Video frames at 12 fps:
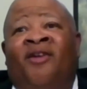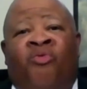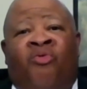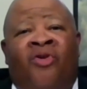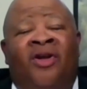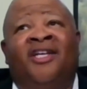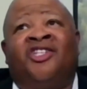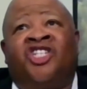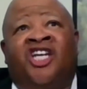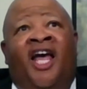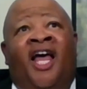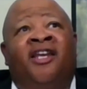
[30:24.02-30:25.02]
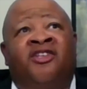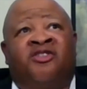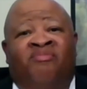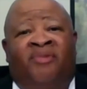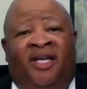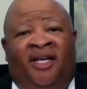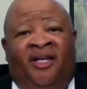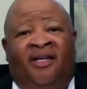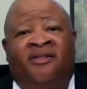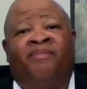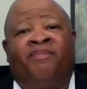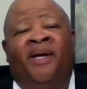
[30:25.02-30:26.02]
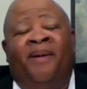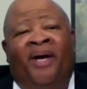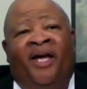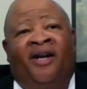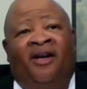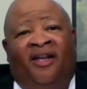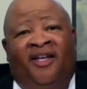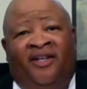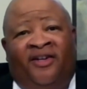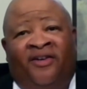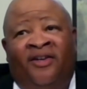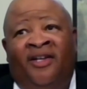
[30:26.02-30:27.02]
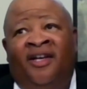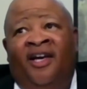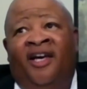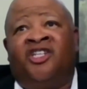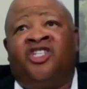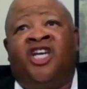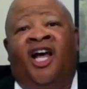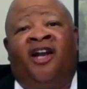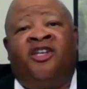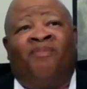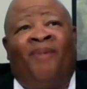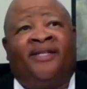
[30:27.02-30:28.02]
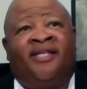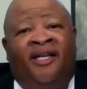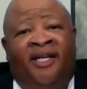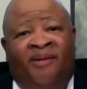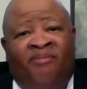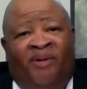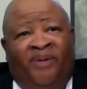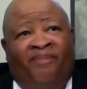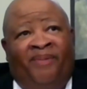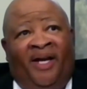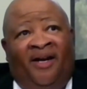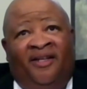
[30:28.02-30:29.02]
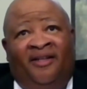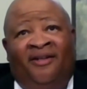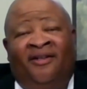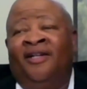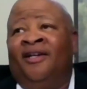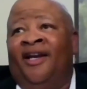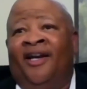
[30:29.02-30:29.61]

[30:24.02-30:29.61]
that really challenged me to be a better leader, and it challenged my team to be a better leader.